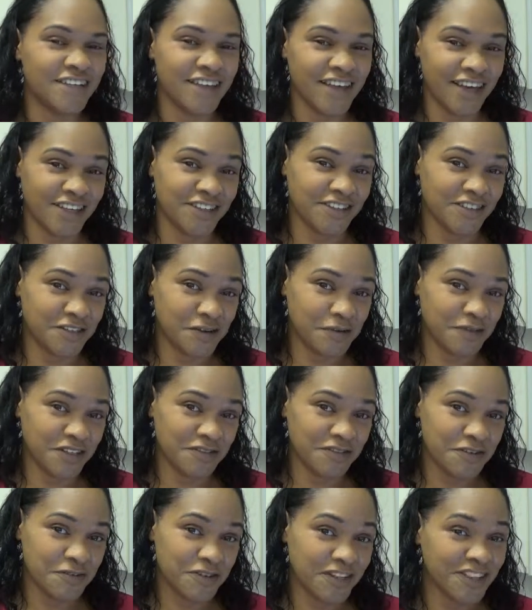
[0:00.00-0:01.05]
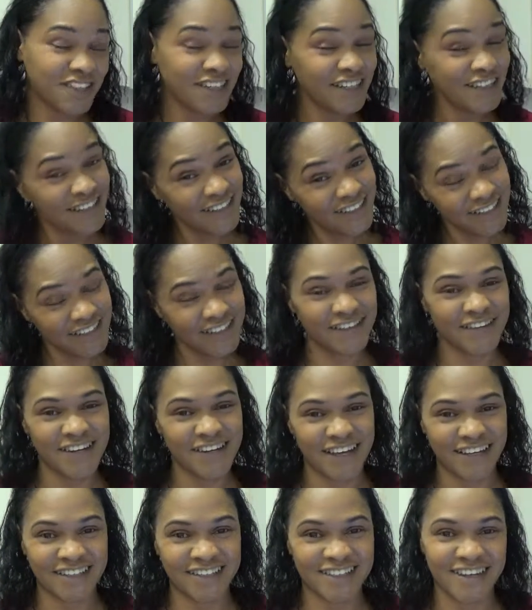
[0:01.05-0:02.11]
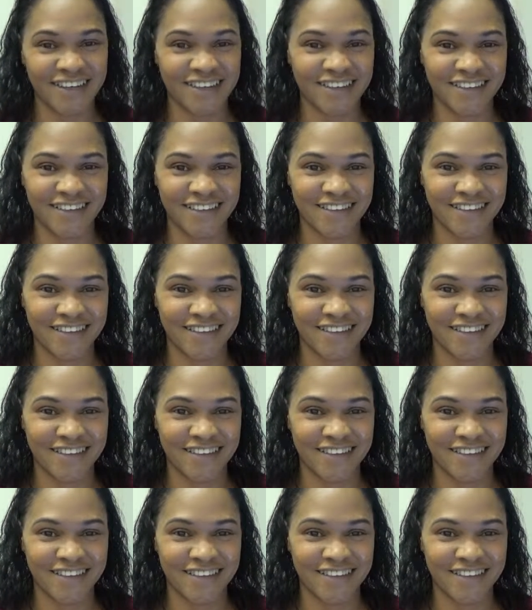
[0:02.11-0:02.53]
Thank you so much for watching. See you next time.